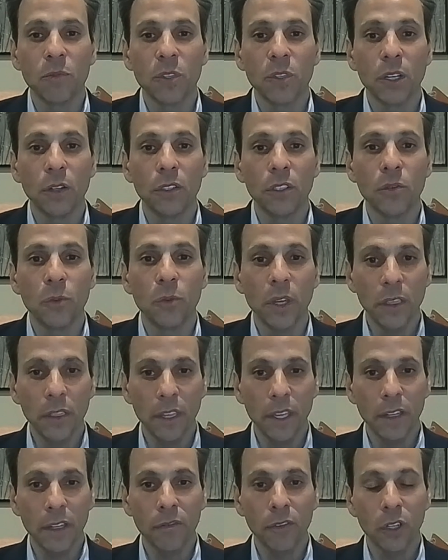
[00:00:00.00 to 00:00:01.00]
So it's one
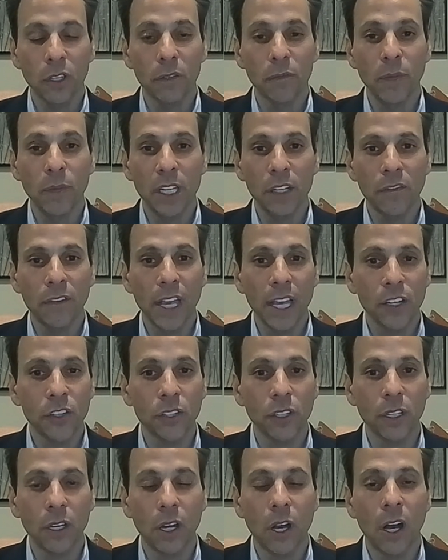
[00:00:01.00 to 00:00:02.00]
thing for a
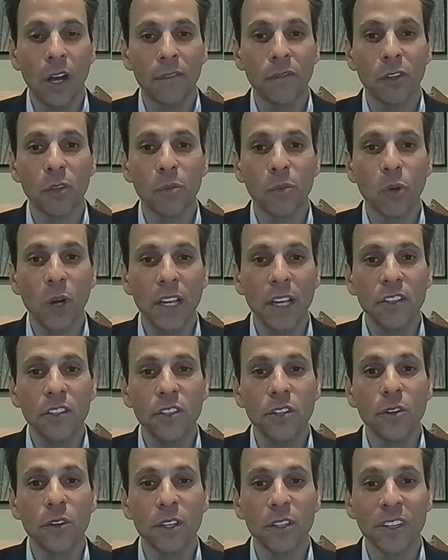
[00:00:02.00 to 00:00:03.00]
manufacturer to offer a price
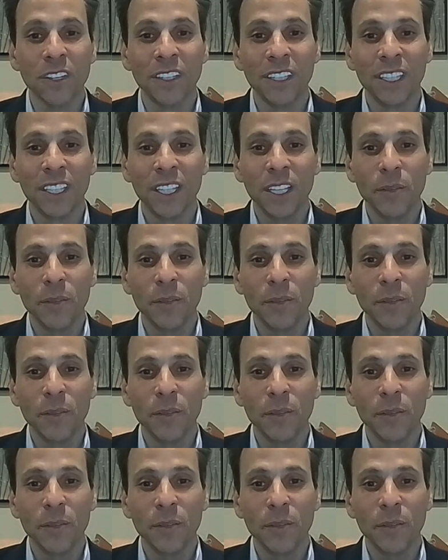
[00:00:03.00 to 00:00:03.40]
to us,